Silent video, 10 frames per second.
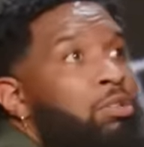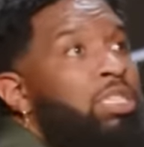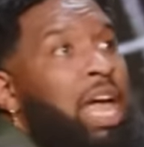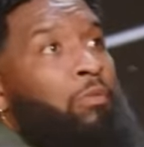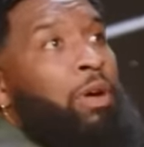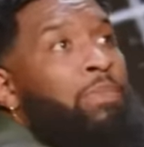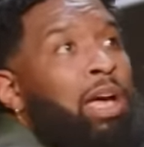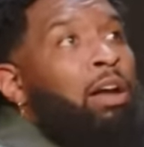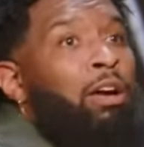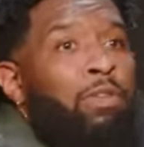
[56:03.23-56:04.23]
you stand with me
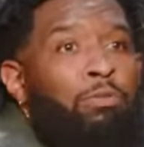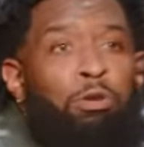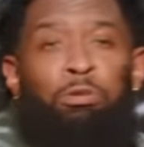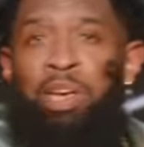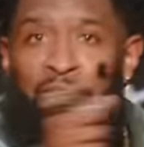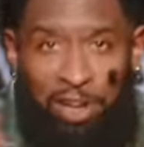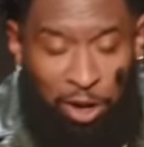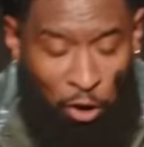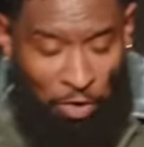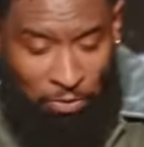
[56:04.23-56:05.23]
all over the room, even in
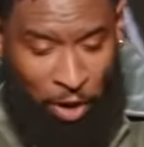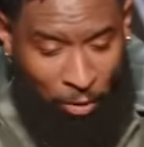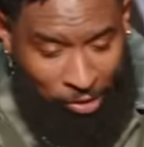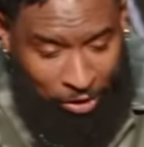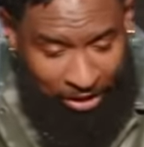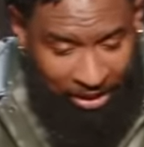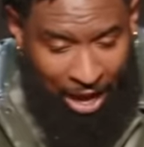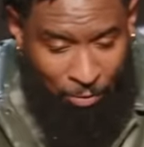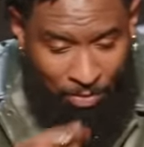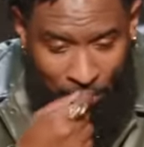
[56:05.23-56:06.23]
overflow? I want you to
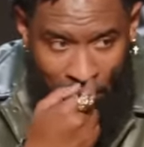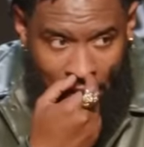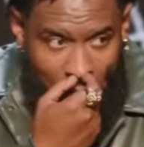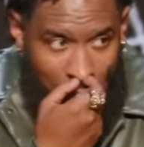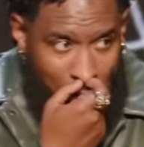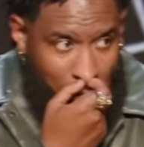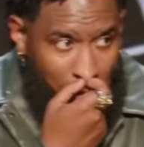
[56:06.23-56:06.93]
stand with me right now.